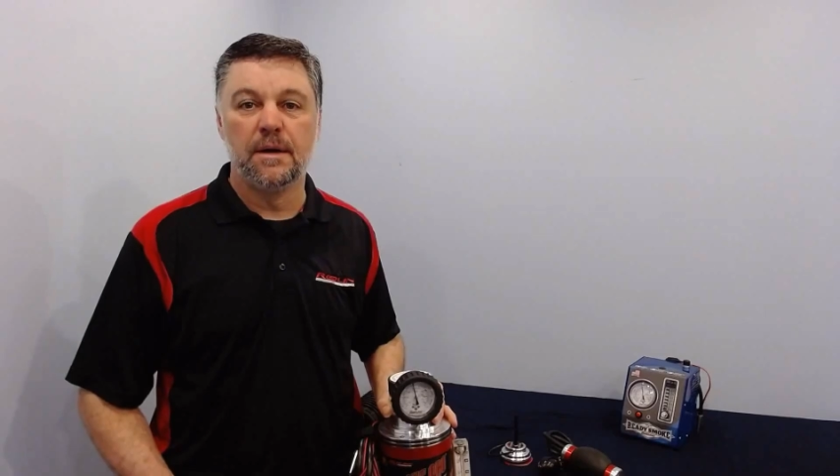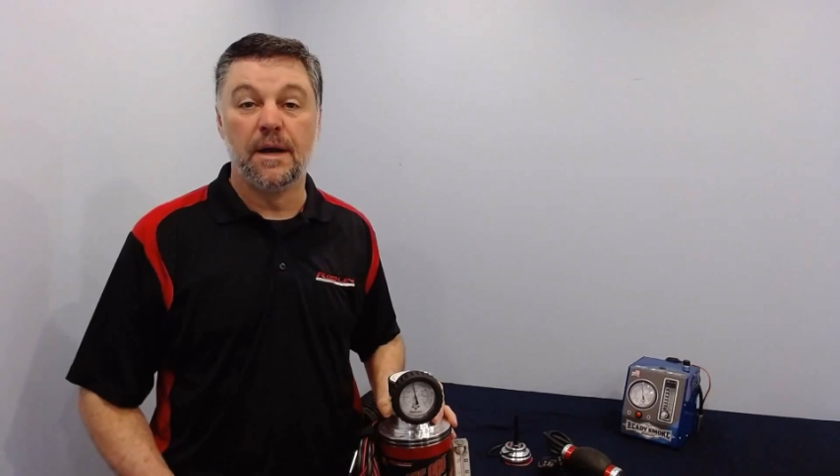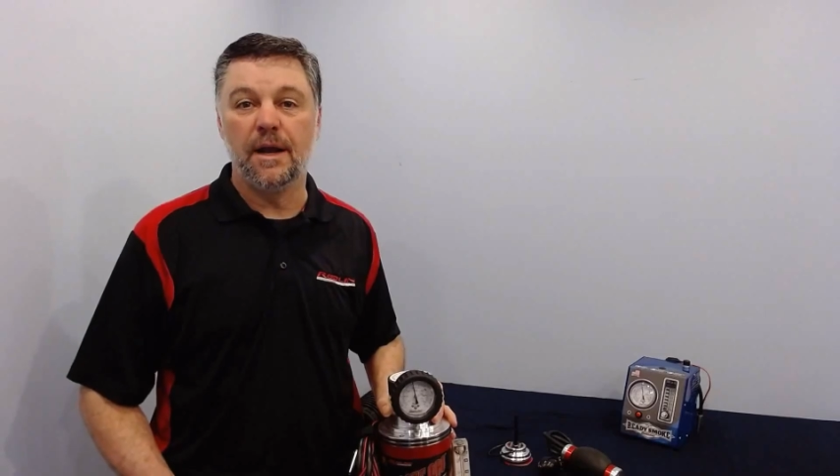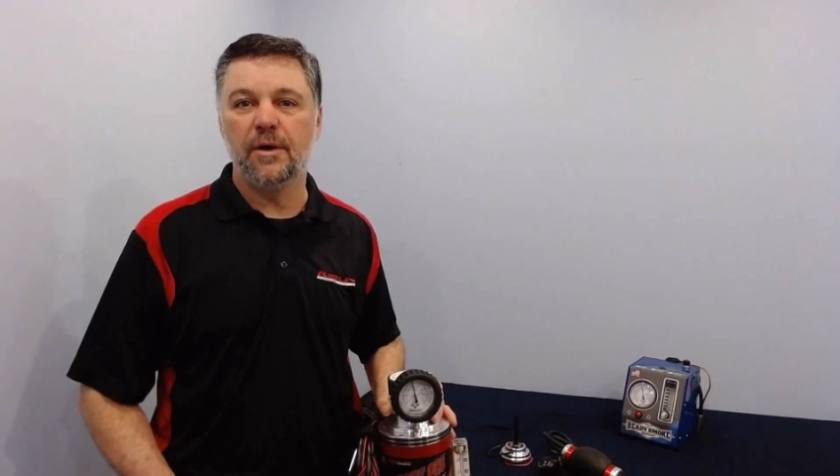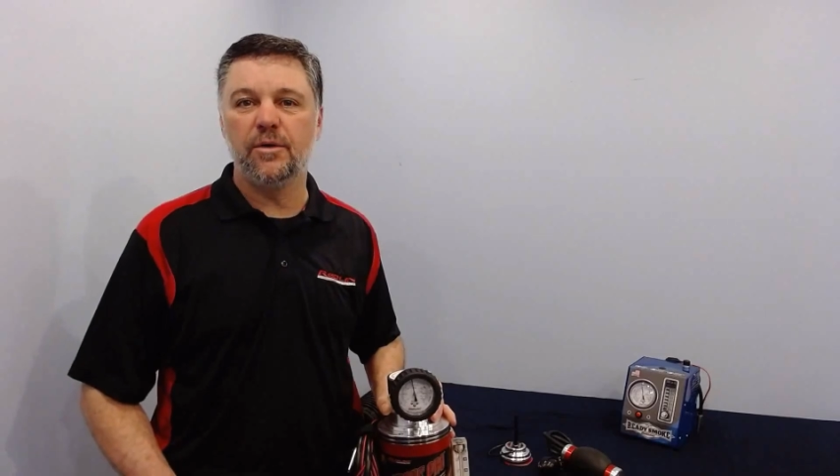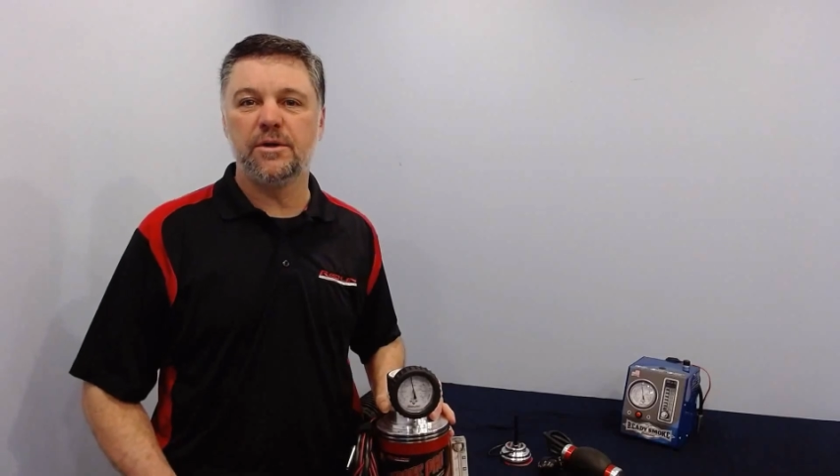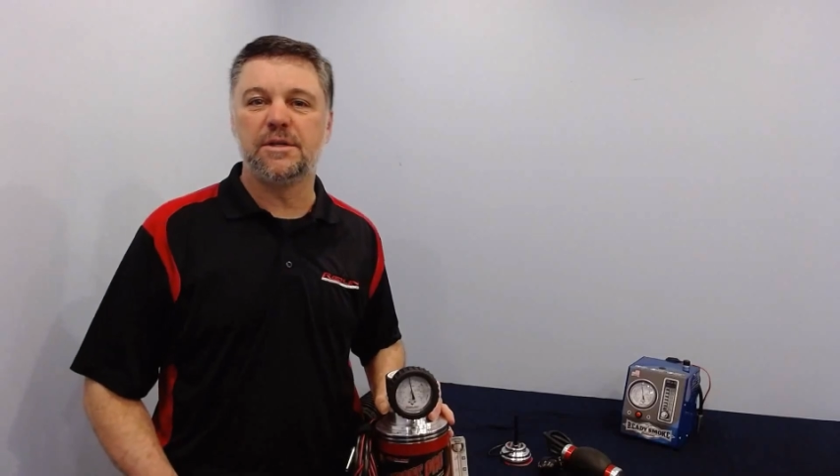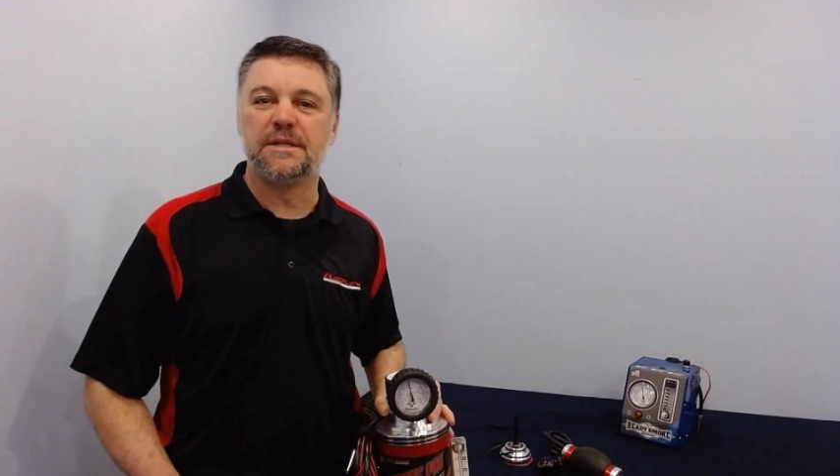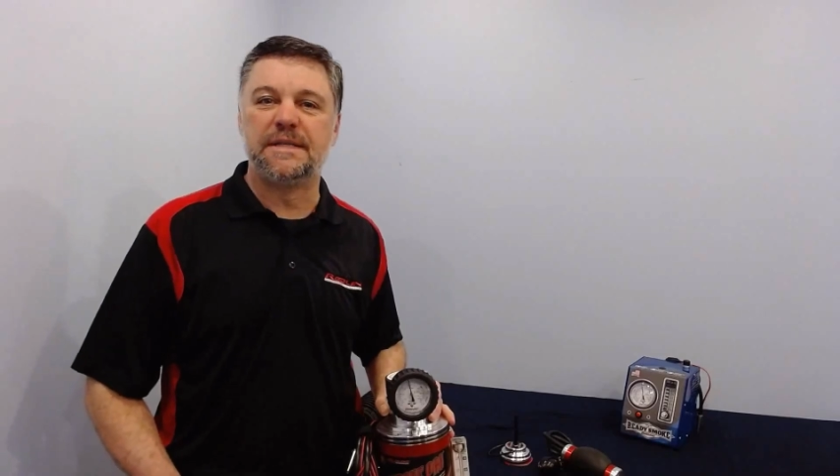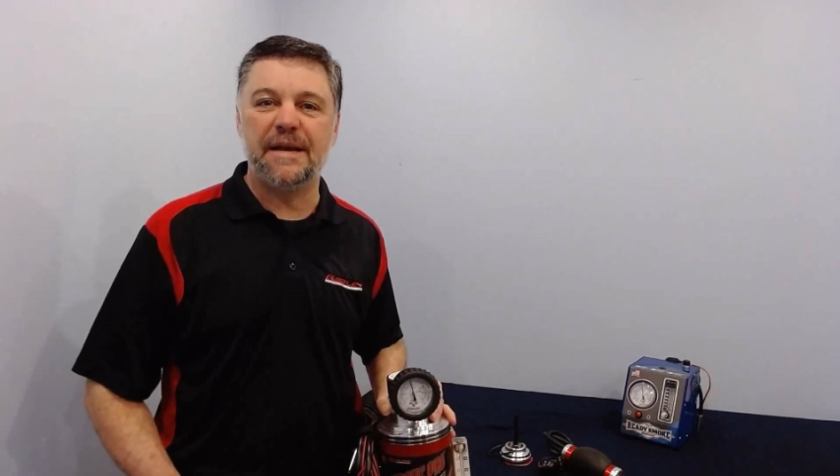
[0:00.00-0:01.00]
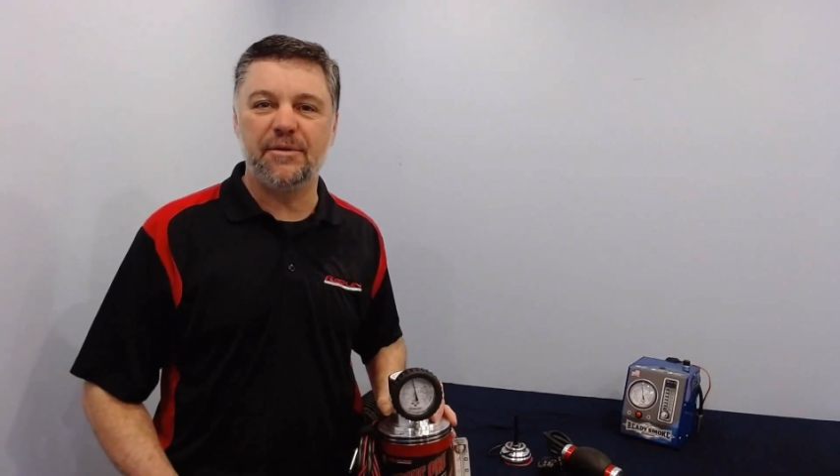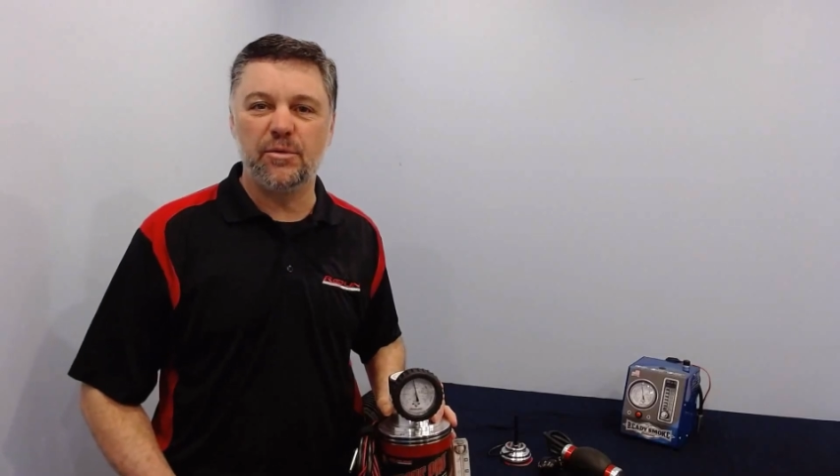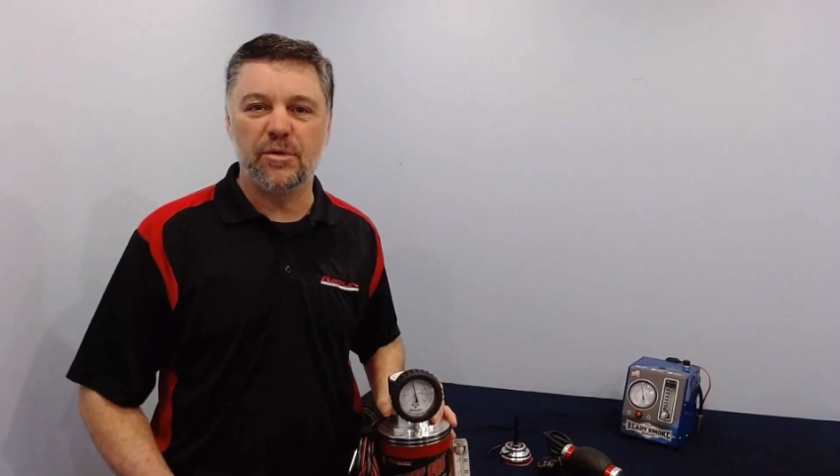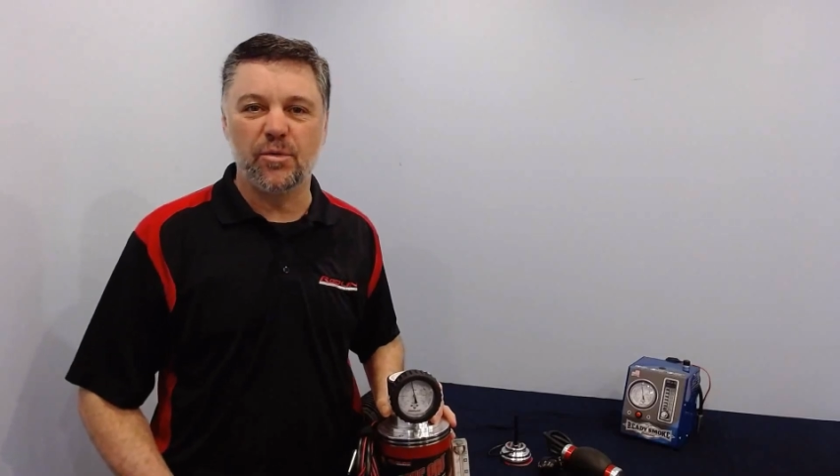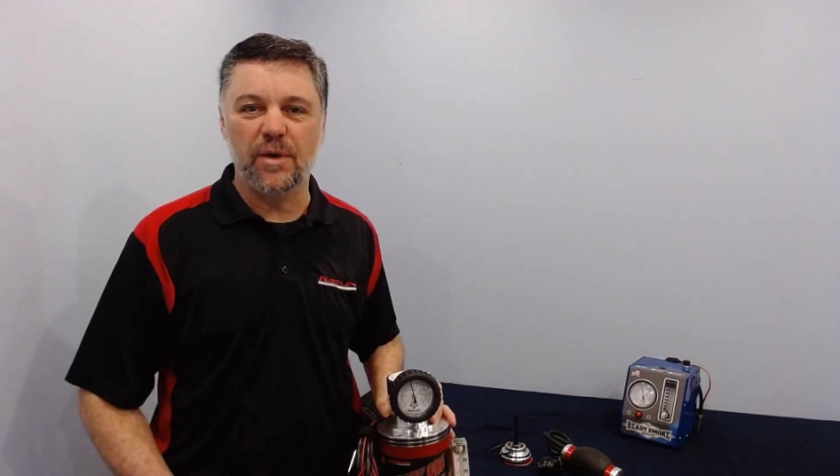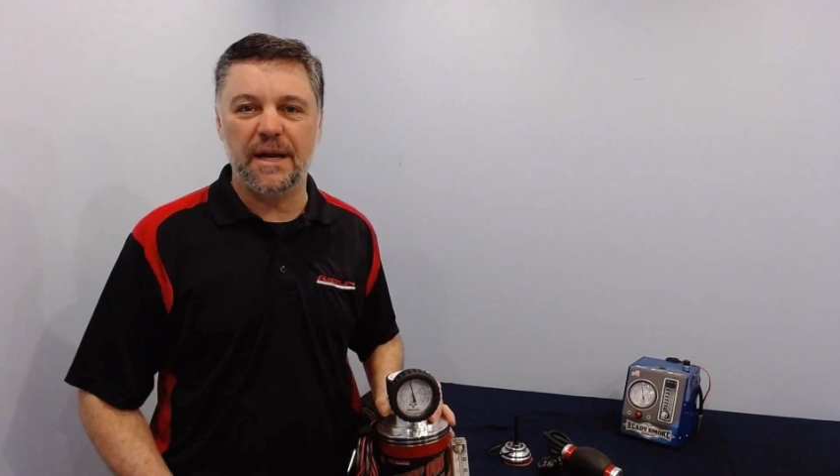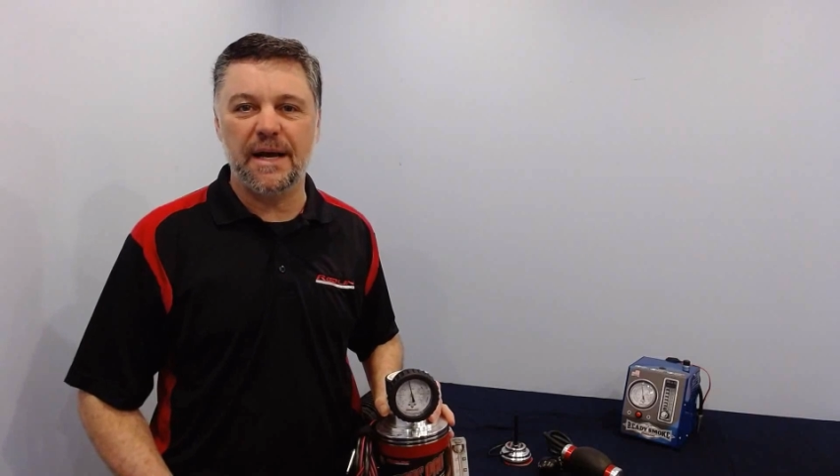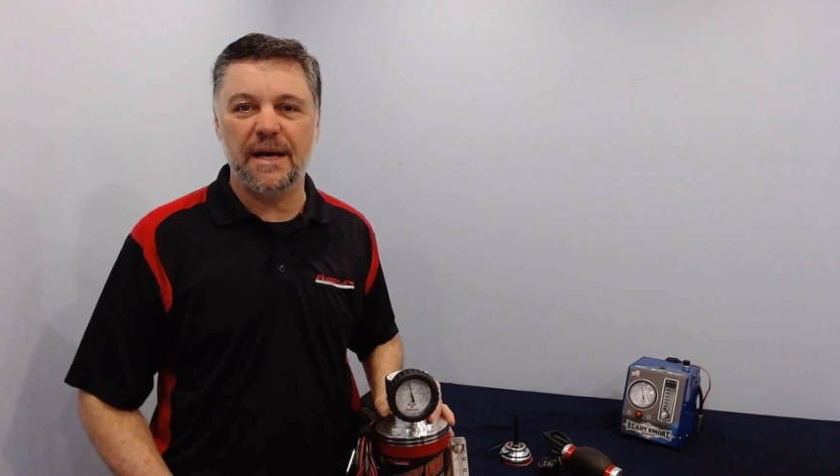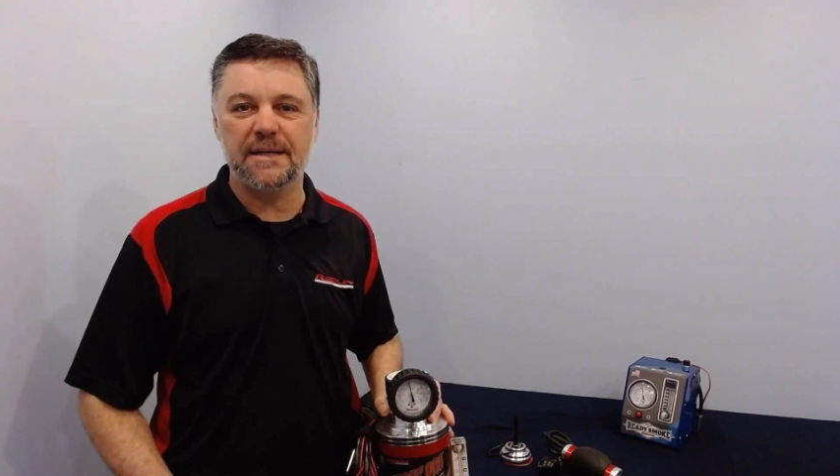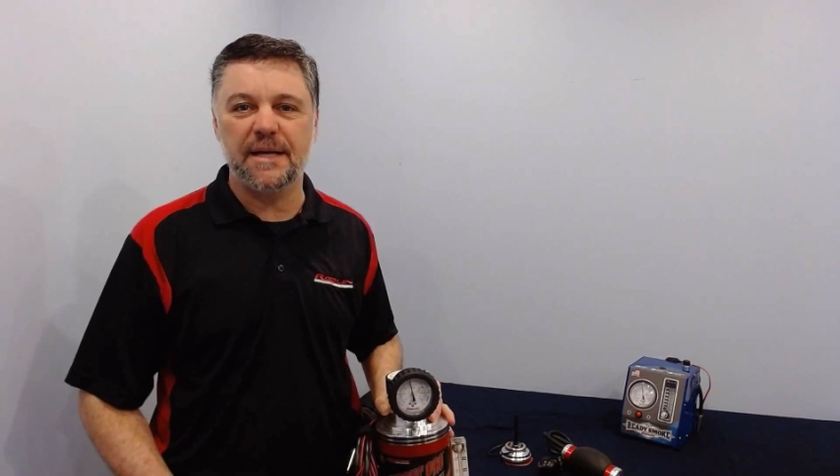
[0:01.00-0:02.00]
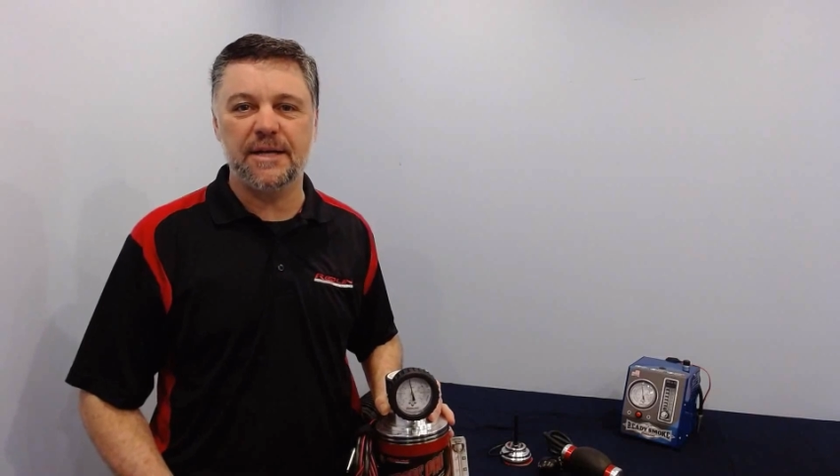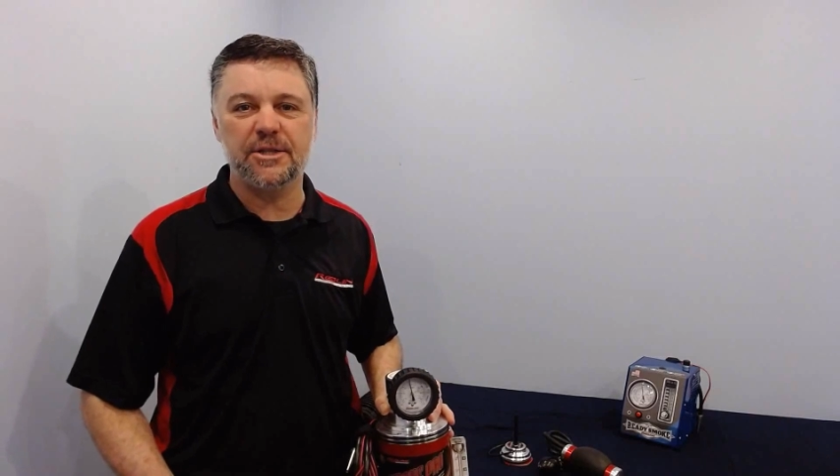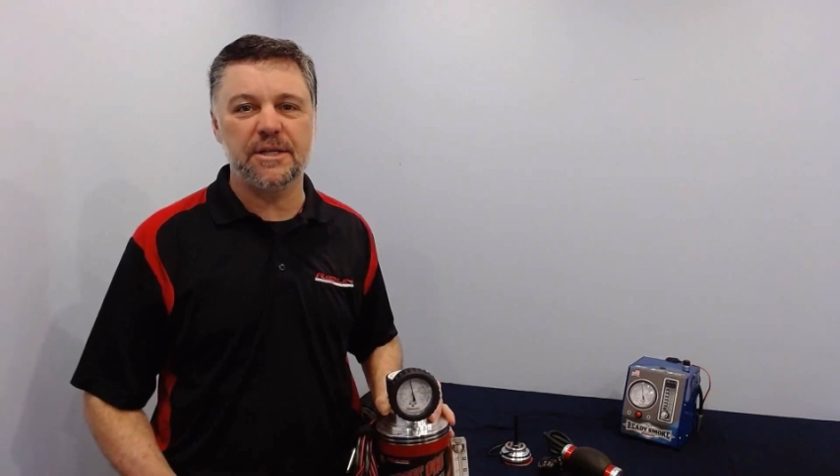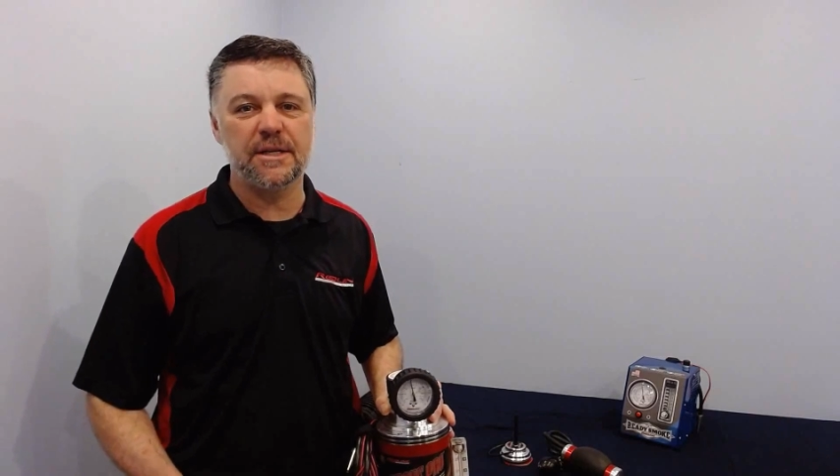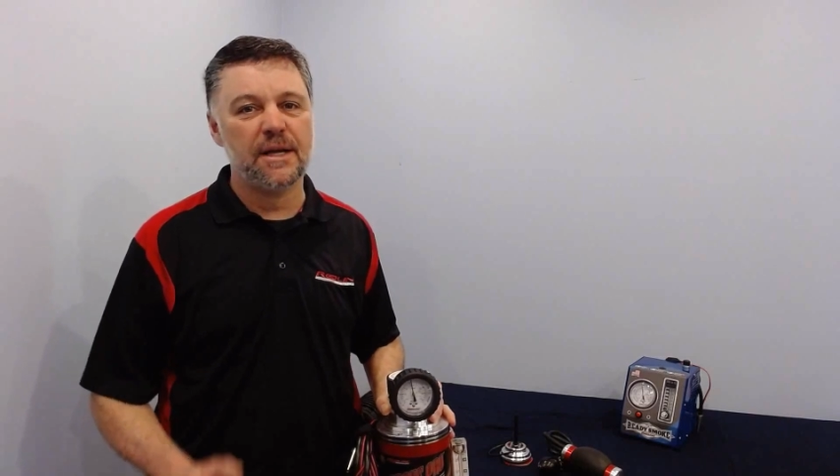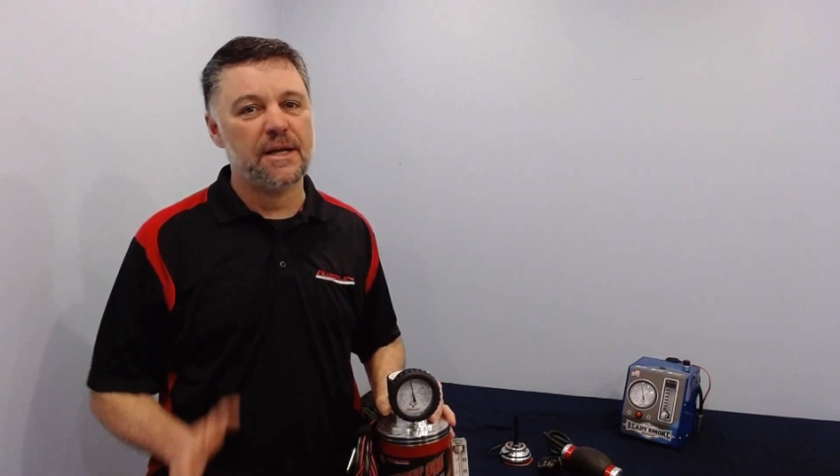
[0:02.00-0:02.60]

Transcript: Hello, this is David with Redline Detection.